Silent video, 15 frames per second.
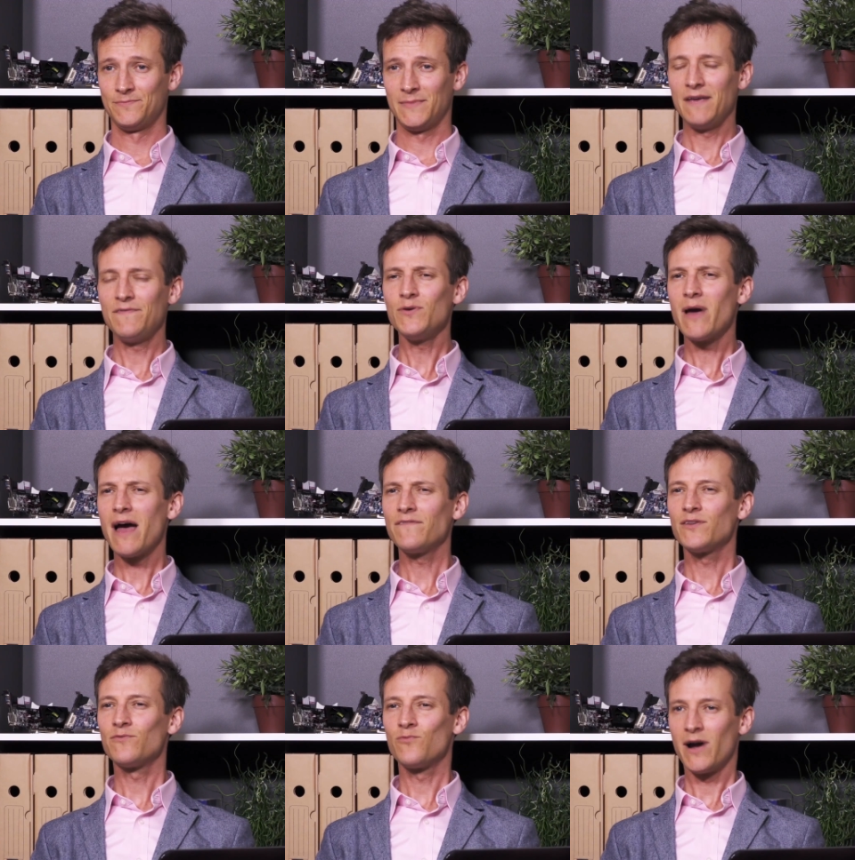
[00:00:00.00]
If you
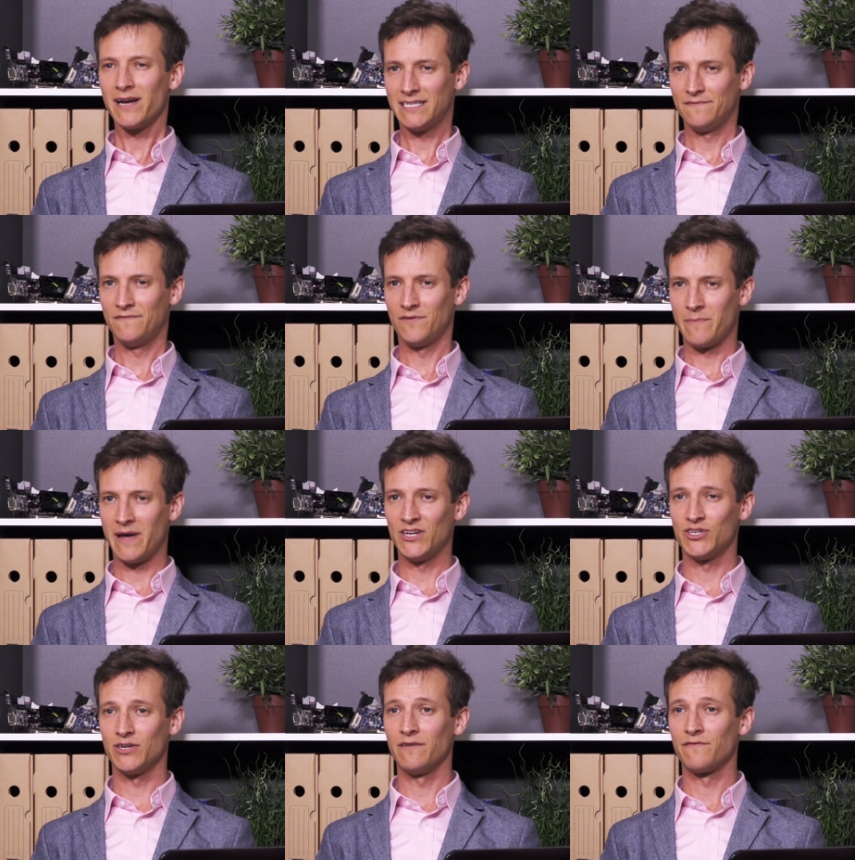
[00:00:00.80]
have the right
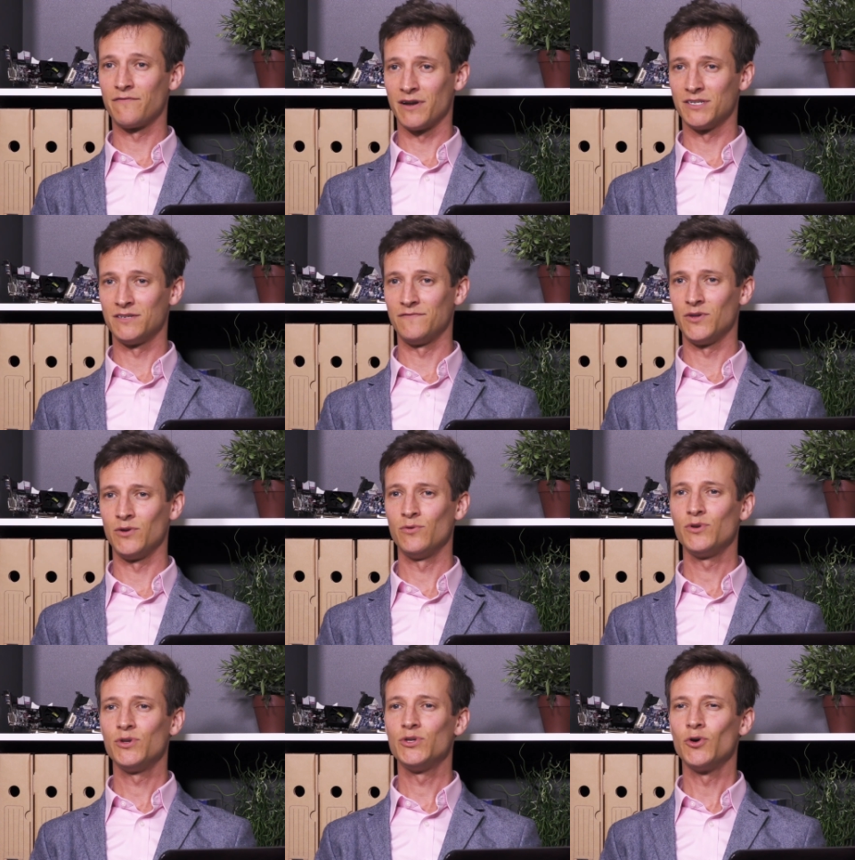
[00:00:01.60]
information in front of you,